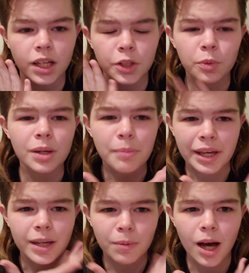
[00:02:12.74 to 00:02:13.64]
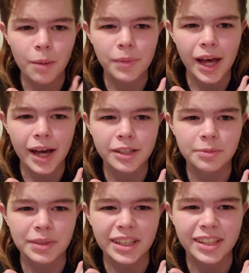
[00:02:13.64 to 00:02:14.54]
You want a makeup compact
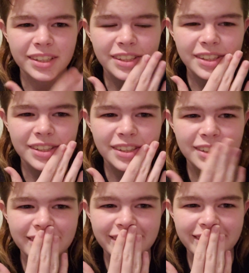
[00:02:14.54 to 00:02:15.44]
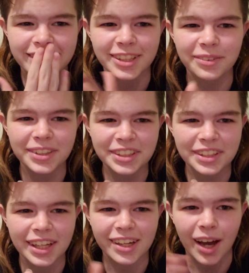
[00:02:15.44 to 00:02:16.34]
because when you're
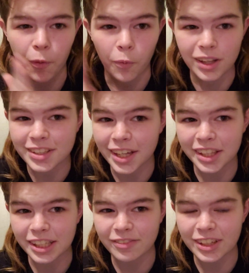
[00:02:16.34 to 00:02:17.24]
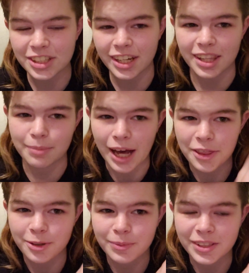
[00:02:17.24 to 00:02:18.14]
like at one side of the convention and the
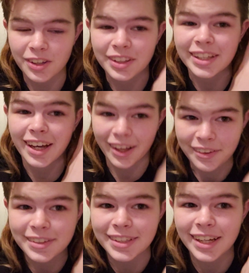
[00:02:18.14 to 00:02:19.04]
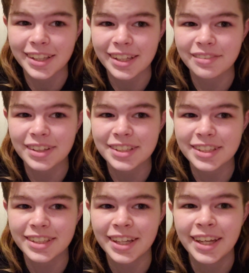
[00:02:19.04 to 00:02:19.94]
bathroom is on the other side of the
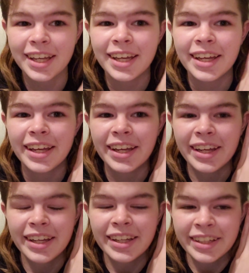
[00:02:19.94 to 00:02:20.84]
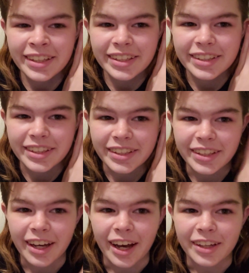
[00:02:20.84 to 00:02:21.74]
convention.
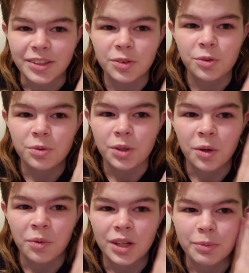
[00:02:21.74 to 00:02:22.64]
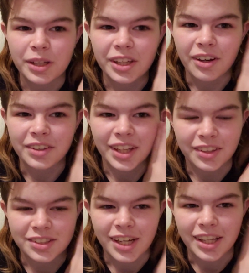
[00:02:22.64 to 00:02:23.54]
Yeah, you don't want to be on the
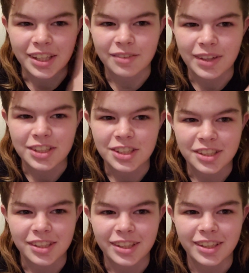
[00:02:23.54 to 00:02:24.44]
other side of the convention